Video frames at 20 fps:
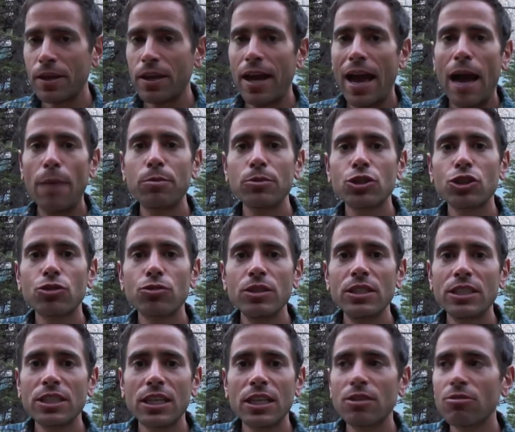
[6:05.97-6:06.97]
Apple
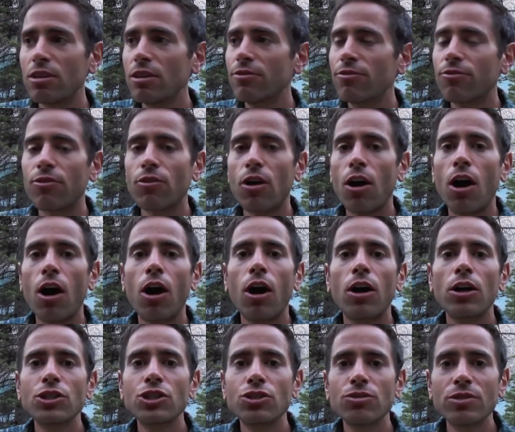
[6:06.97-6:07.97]
trees can live for
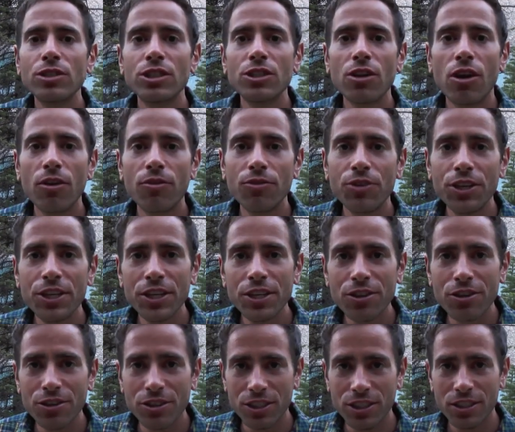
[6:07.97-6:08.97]
hundreds of
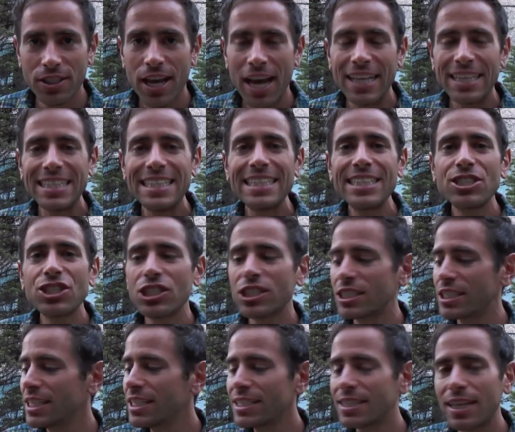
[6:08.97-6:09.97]
years, and each
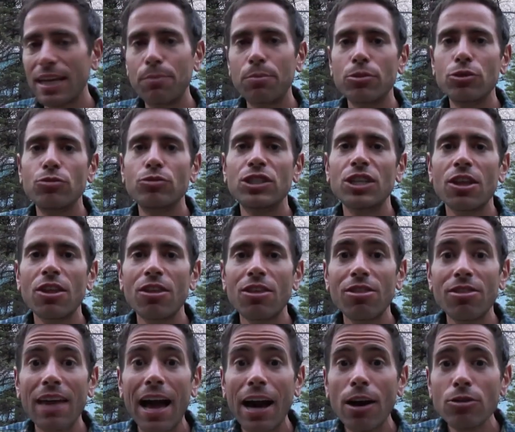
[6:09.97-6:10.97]
season they produce
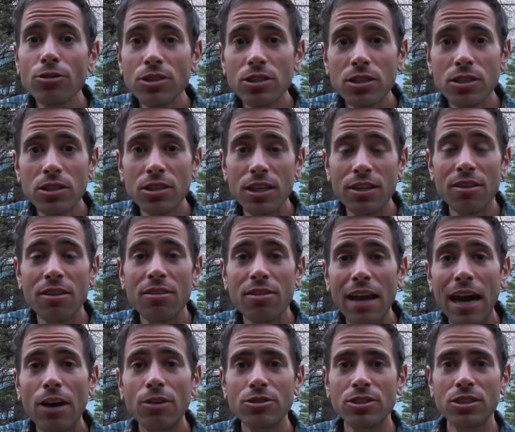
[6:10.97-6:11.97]
thousands and
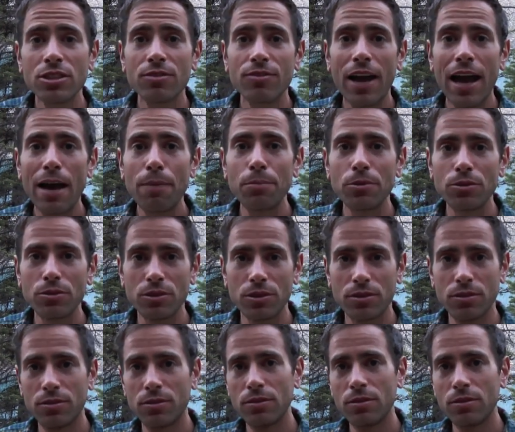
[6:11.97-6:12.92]
thousands of apples.